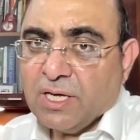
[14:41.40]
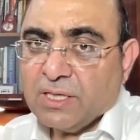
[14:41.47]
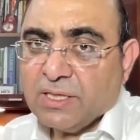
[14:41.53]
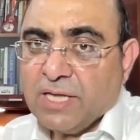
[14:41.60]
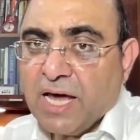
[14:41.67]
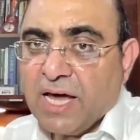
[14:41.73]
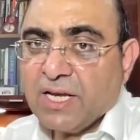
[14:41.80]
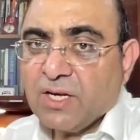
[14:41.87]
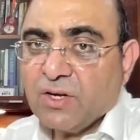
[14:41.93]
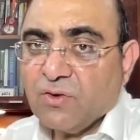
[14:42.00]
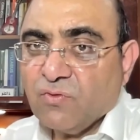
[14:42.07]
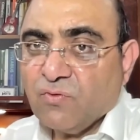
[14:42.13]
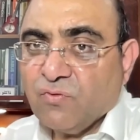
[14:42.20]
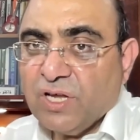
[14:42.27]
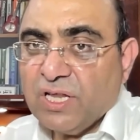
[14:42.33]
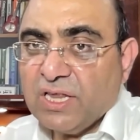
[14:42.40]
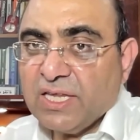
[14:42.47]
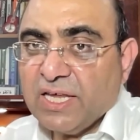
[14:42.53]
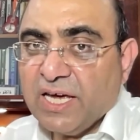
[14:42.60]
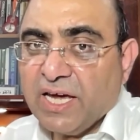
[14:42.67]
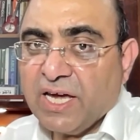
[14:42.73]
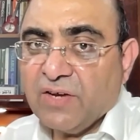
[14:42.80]
Then, will
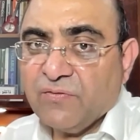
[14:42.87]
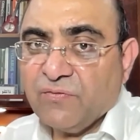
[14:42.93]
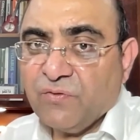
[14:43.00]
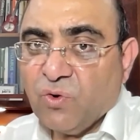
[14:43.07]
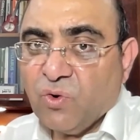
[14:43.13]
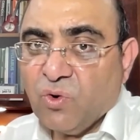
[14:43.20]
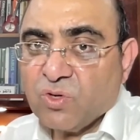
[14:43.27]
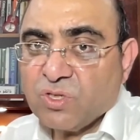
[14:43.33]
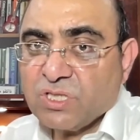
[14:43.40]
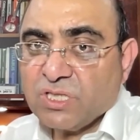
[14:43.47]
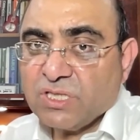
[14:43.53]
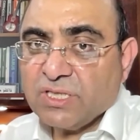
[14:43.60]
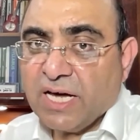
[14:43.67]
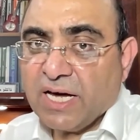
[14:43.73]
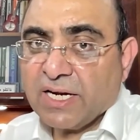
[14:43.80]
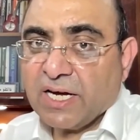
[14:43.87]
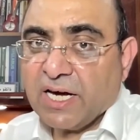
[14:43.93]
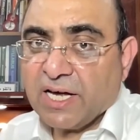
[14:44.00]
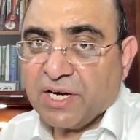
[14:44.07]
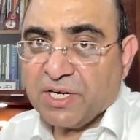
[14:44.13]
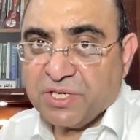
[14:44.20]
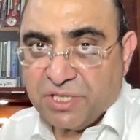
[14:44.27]
they enforce their
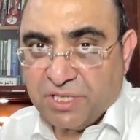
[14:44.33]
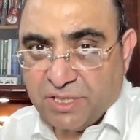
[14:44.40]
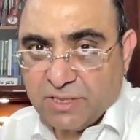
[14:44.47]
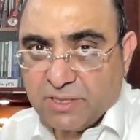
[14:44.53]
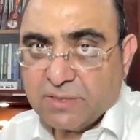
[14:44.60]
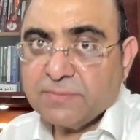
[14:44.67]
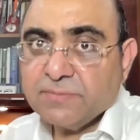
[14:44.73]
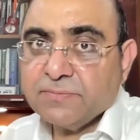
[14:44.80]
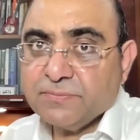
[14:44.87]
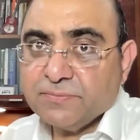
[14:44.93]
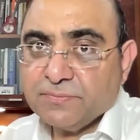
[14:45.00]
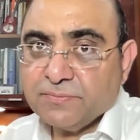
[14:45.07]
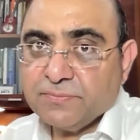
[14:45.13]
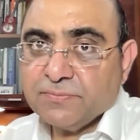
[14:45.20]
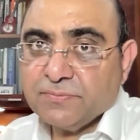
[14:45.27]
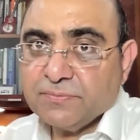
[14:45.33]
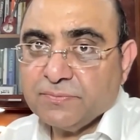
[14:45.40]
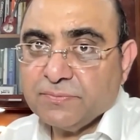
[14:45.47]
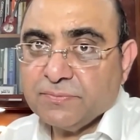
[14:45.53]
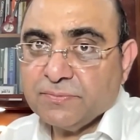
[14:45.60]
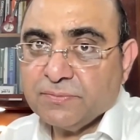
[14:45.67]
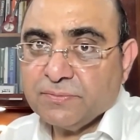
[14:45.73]
guarantees?
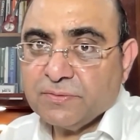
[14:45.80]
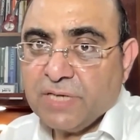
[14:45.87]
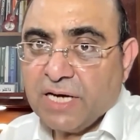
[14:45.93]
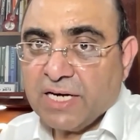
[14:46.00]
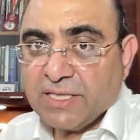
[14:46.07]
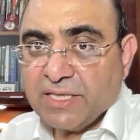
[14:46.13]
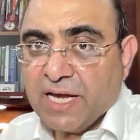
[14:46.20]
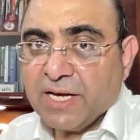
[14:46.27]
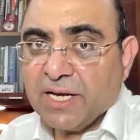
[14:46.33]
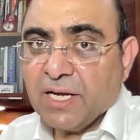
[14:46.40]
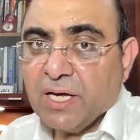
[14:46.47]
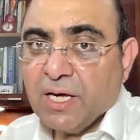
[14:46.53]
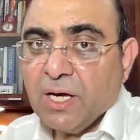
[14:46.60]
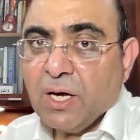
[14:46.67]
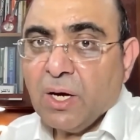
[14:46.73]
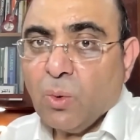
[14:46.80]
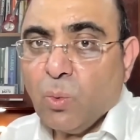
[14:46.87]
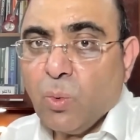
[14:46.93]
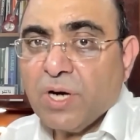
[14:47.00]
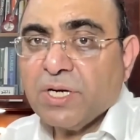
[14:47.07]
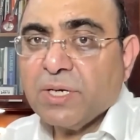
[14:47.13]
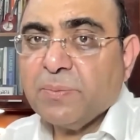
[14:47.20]
And then,
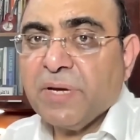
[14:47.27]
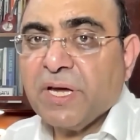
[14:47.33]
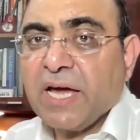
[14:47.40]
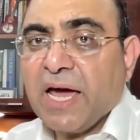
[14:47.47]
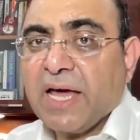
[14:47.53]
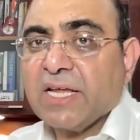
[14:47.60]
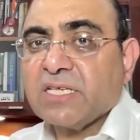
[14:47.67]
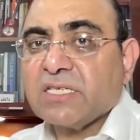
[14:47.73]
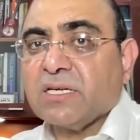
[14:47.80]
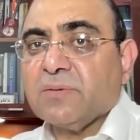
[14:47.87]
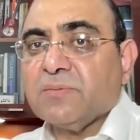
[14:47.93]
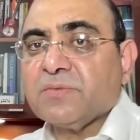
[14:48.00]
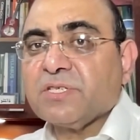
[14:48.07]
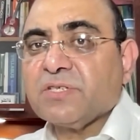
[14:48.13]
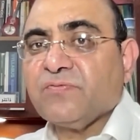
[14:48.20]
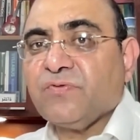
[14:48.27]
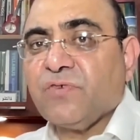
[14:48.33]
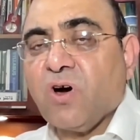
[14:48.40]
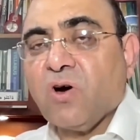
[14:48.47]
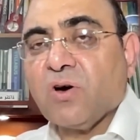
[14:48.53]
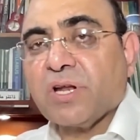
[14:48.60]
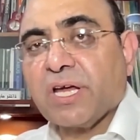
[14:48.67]
what mechanisms
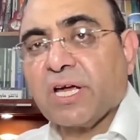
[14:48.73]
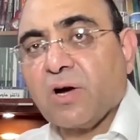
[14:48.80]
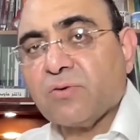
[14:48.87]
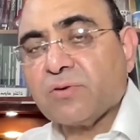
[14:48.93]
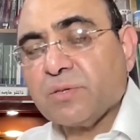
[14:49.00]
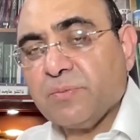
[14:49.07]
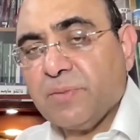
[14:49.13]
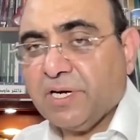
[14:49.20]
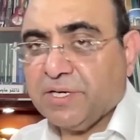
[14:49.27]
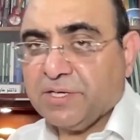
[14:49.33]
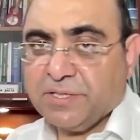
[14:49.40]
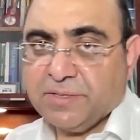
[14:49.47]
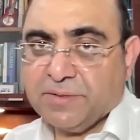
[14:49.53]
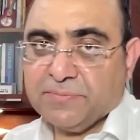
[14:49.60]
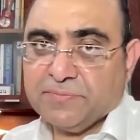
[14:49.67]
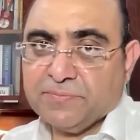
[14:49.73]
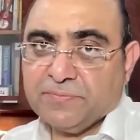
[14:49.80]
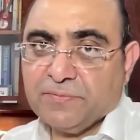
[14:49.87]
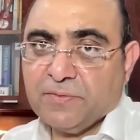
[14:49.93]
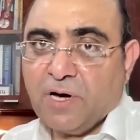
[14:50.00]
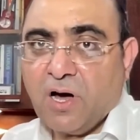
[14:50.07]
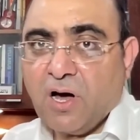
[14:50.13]
for accountability?
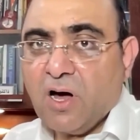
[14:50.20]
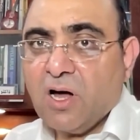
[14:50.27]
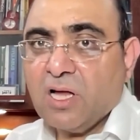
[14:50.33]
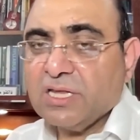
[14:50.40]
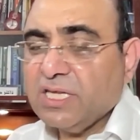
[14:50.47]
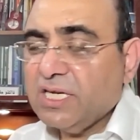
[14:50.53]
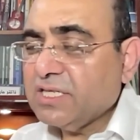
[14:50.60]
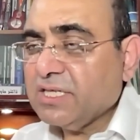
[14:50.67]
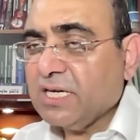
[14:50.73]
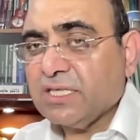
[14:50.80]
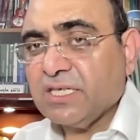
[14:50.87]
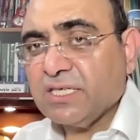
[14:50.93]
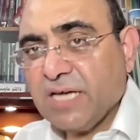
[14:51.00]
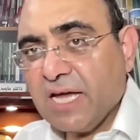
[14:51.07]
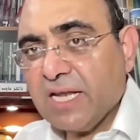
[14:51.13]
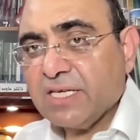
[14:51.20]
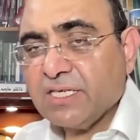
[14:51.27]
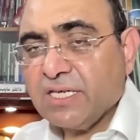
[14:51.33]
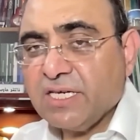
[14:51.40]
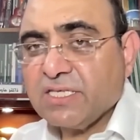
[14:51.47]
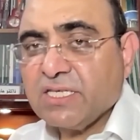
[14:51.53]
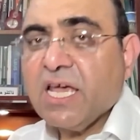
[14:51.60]
All these are the
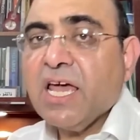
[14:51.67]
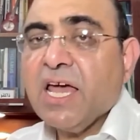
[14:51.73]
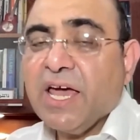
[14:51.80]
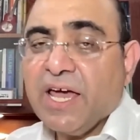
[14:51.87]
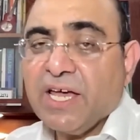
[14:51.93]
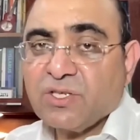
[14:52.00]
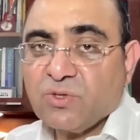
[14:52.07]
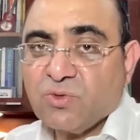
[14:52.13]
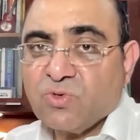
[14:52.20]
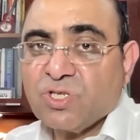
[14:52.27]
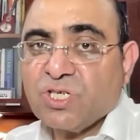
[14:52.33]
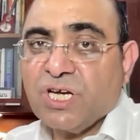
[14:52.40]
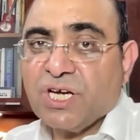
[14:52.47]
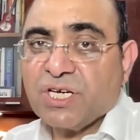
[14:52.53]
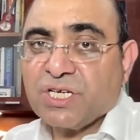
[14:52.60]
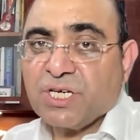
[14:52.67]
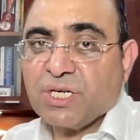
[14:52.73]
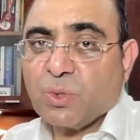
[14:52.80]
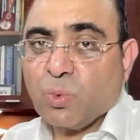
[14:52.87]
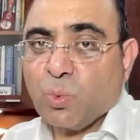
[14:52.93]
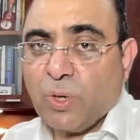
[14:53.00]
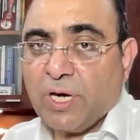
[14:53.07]
challenges
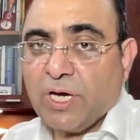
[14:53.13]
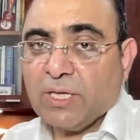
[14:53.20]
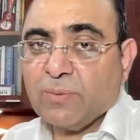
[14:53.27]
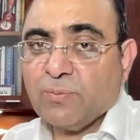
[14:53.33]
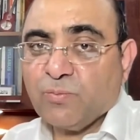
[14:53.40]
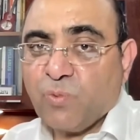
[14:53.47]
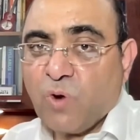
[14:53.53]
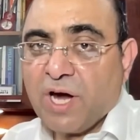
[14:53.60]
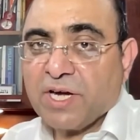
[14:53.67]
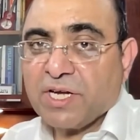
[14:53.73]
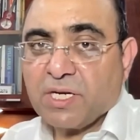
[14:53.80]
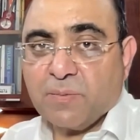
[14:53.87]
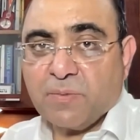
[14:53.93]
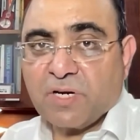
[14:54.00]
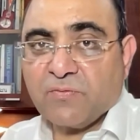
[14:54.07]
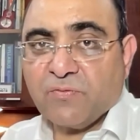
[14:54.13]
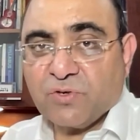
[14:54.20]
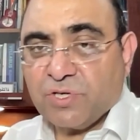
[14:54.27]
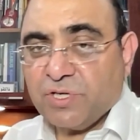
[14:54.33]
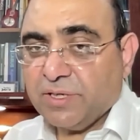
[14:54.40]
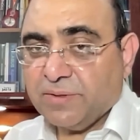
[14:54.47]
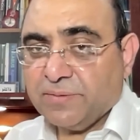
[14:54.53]
associated with point number
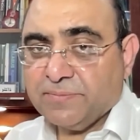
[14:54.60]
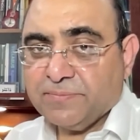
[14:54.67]
14.